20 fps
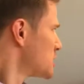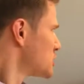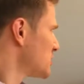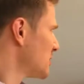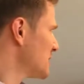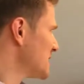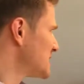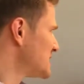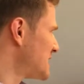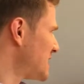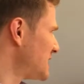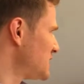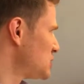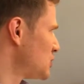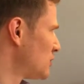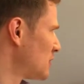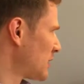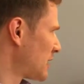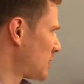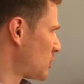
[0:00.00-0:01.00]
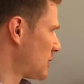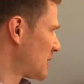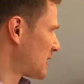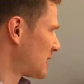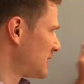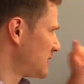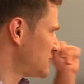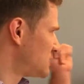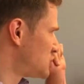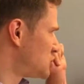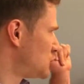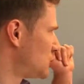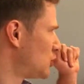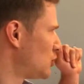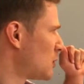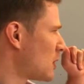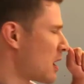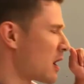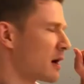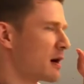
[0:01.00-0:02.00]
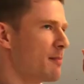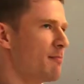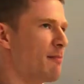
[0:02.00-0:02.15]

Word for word: So I'm gonna send you really quickly to our